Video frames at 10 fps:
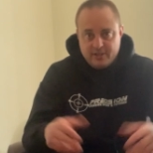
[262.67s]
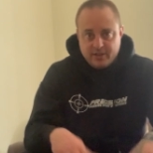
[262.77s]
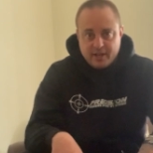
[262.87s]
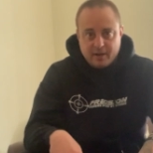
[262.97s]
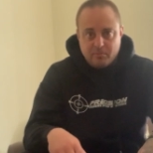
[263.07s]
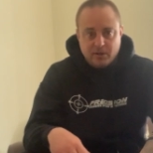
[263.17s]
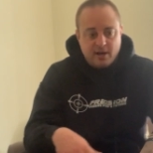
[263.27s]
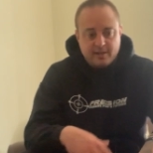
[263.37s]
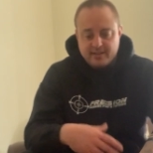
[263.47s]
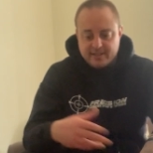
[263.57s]
You can get a
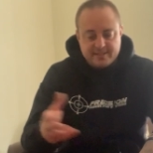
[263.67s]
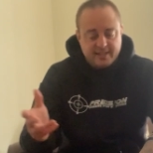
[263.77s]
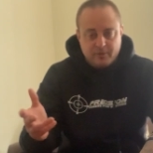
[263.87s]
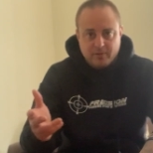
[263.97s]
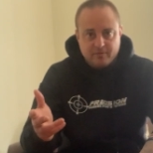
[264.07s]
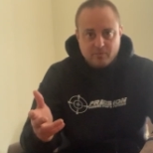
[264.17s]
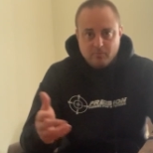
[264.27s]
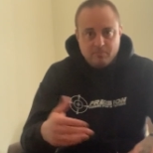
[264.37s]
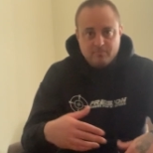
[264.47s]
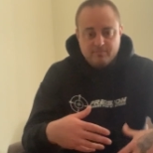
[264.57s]
block that's anywhere
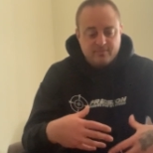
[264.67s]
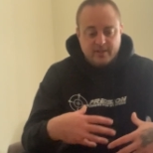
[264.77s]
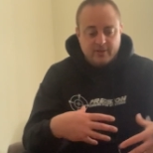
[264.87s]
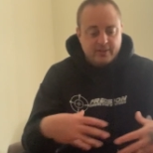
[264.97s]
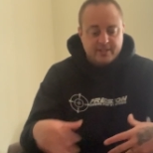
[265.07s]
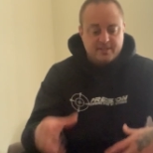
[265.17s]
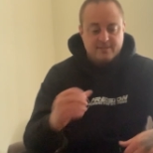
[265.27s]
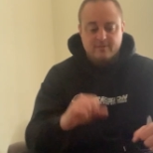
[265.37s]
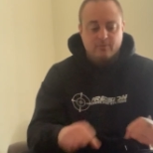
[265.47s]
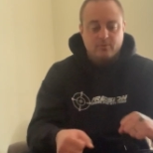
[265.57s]
from, you know, that